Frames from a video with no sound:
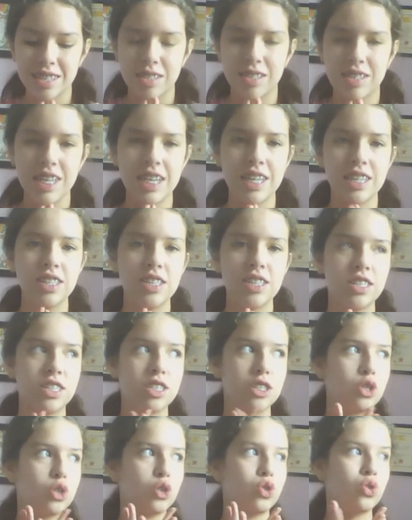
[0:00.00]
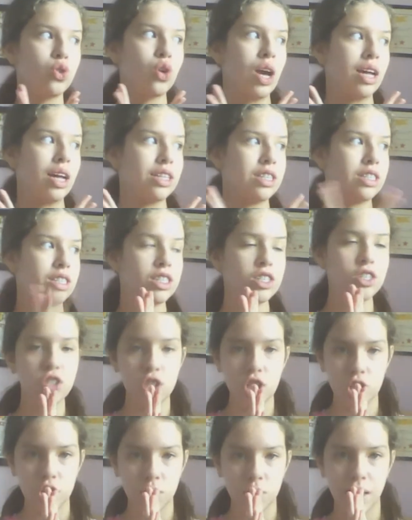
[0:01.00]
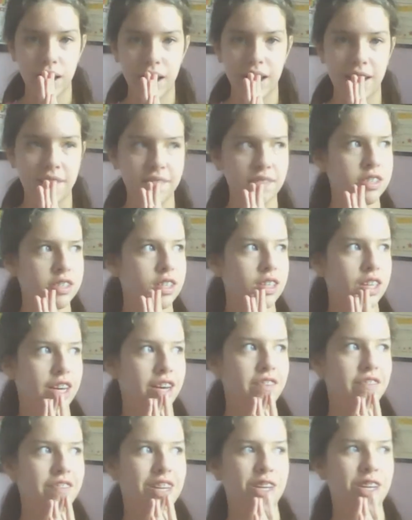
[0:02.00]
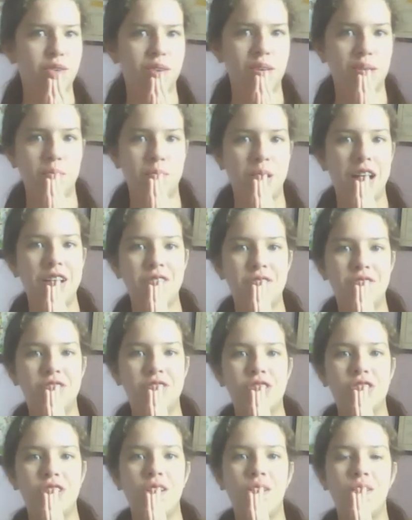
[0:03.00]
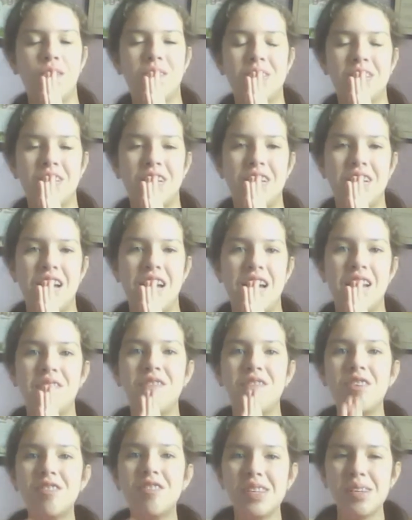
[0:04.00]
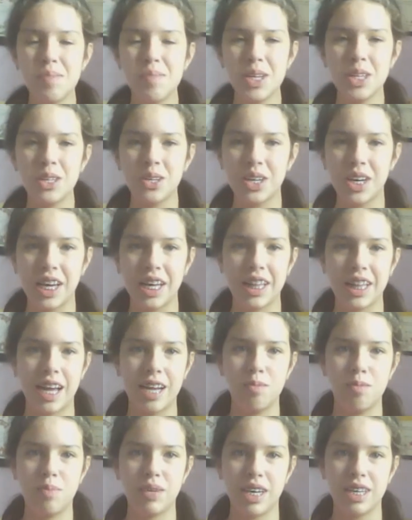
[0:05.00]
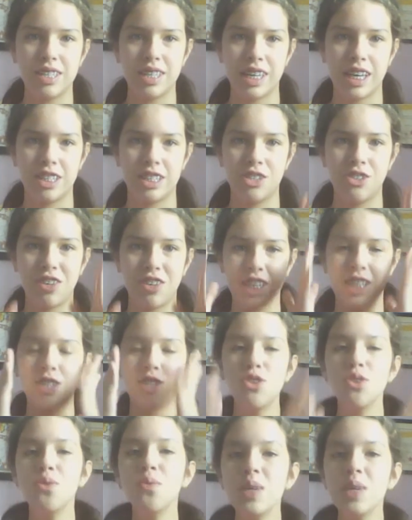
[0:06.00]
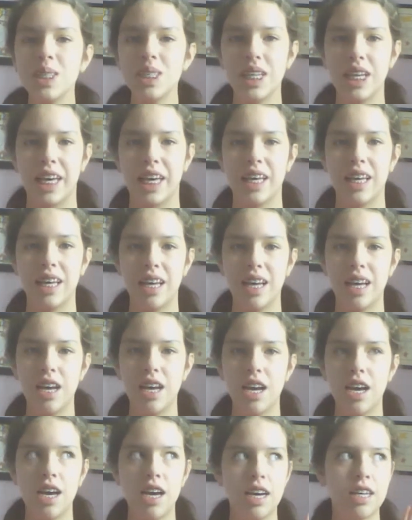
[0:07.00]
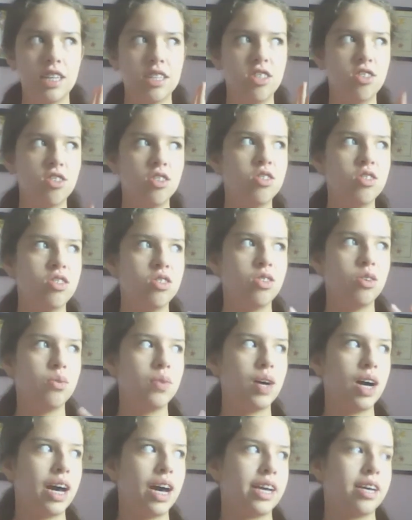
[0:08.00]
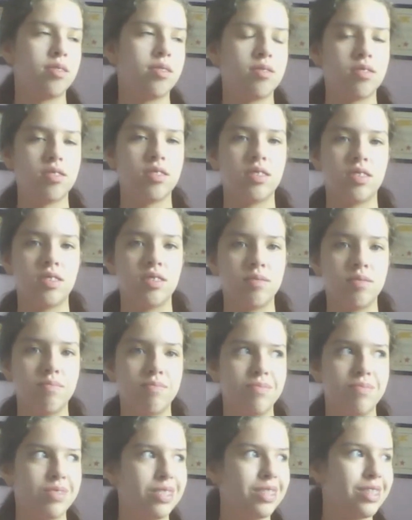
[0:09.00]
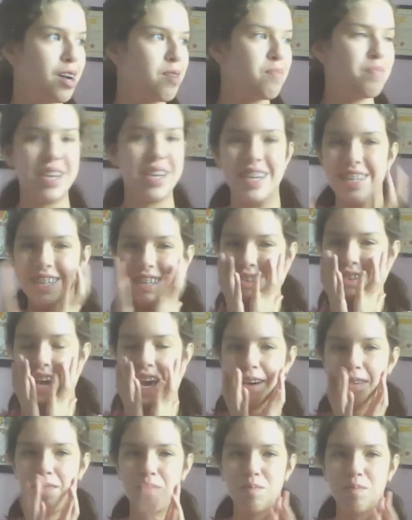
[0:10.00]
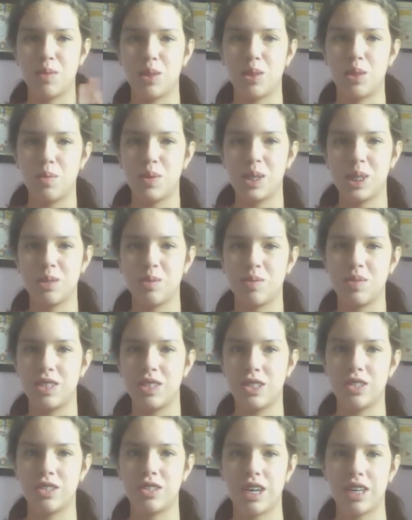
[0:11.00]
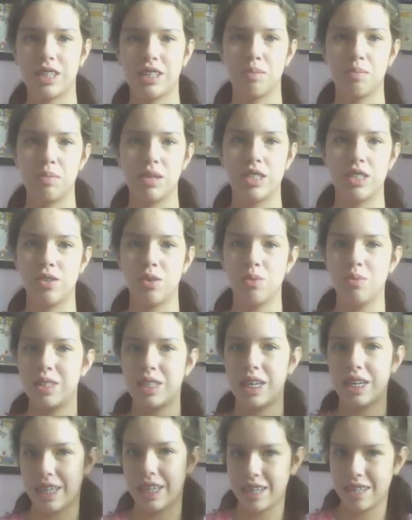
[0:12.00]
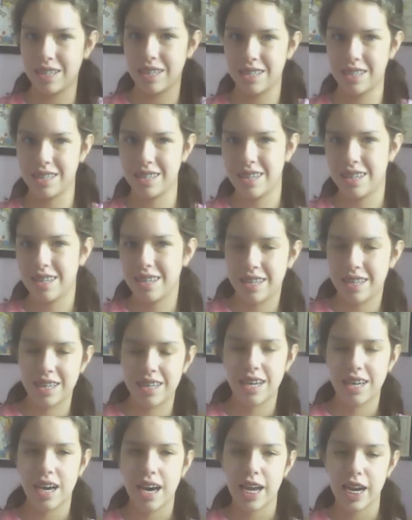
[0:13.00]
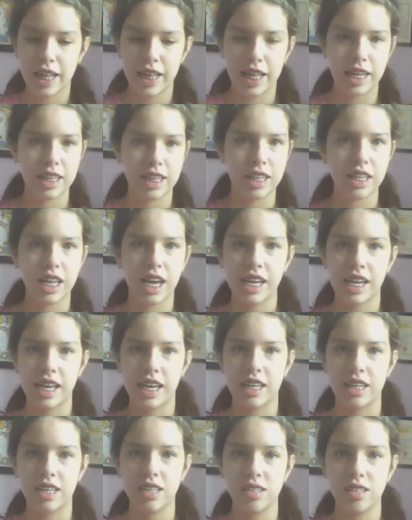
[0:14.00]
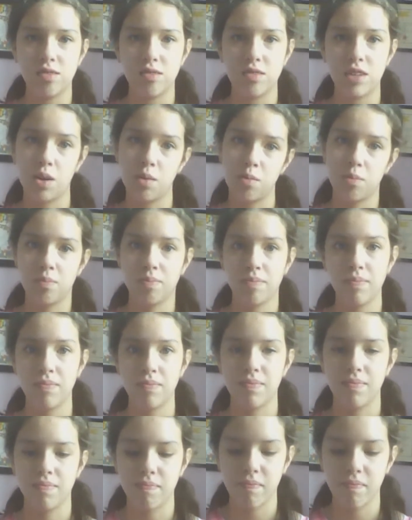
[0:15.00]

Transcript: since this is new and I haven't done like a video in a month, so sorry. And if you see me looking, that is because I get distracted so easily. I don't know why. Stop it! Okay, the window's distracting me. It's so sunny, and I like the lighting. So. Hmm.